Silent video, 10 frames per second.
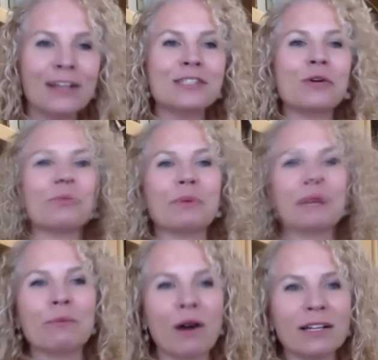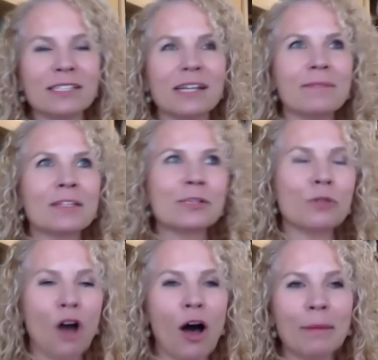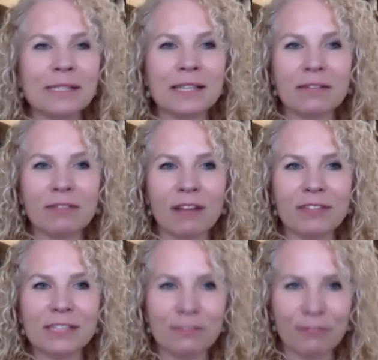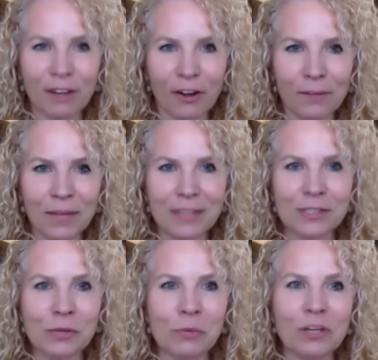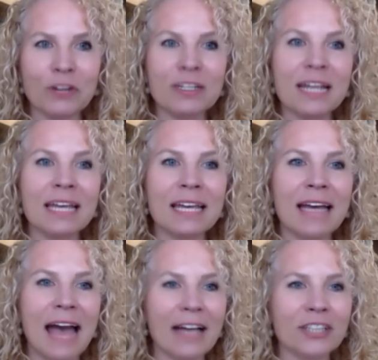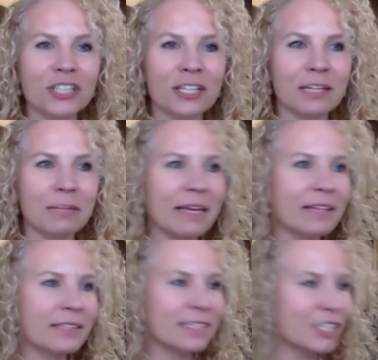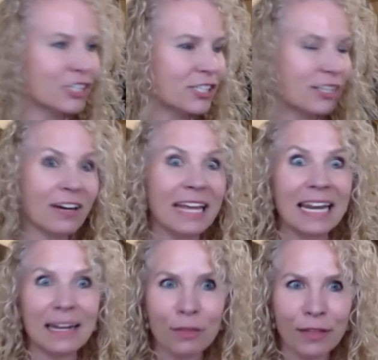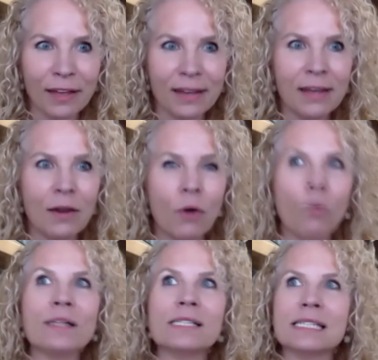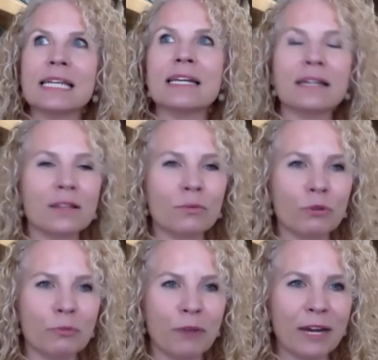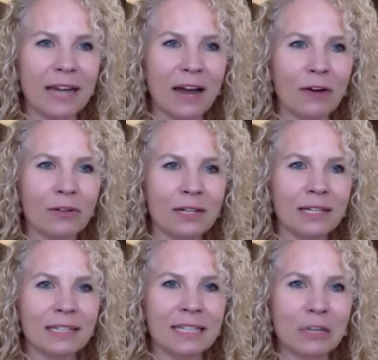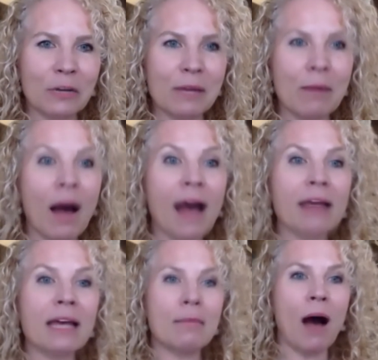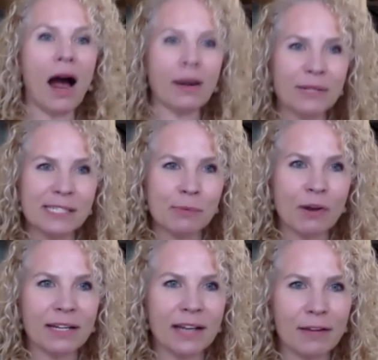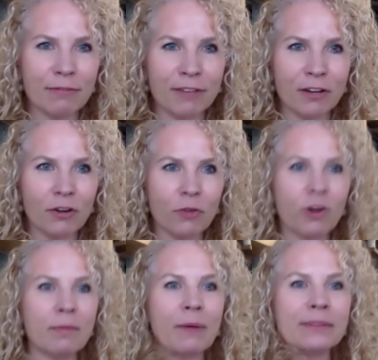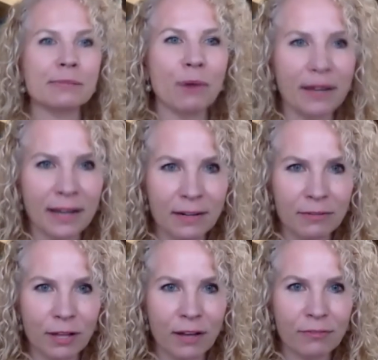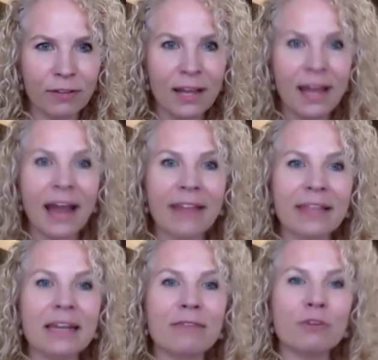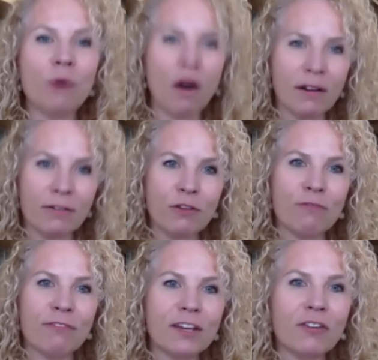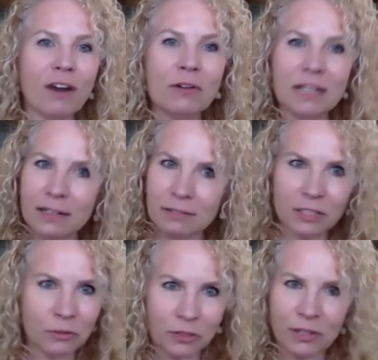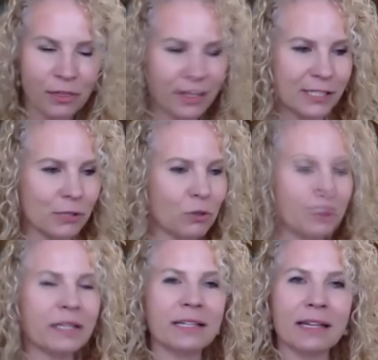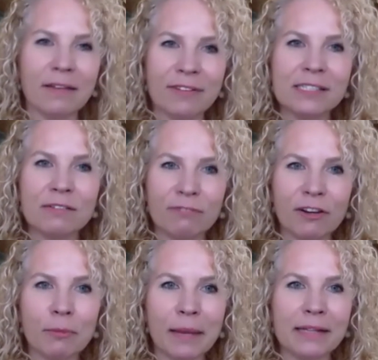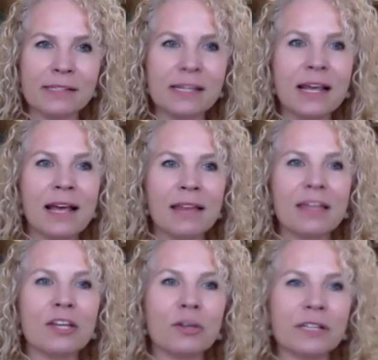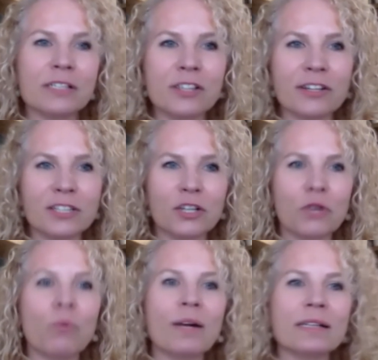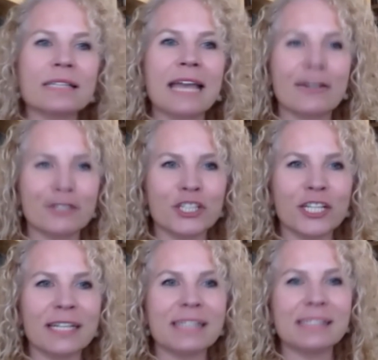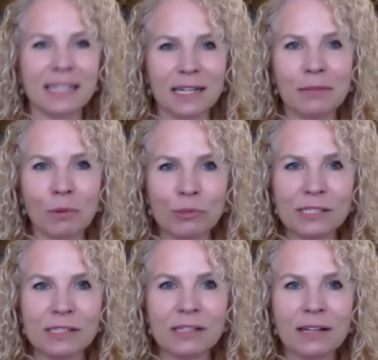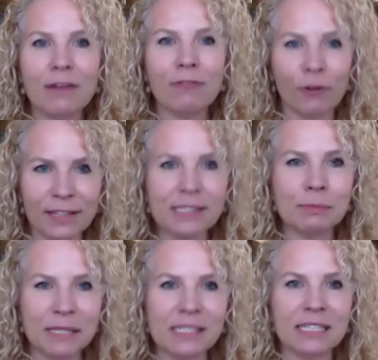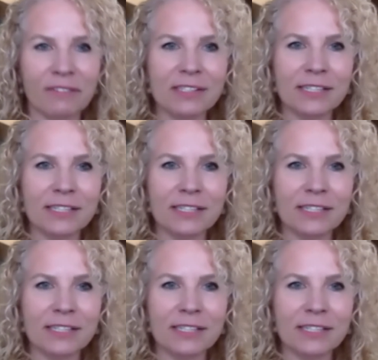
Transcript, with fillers: so we want so the opposite of love is fear and so when you're taking action and making decisions on anything what's needed in the room right now you know am i am i responding out of fear or am i responding out of love and then if you if you figure out and you know you can think so quickly if it's fear based then you can start to go what energy is needed most for this specific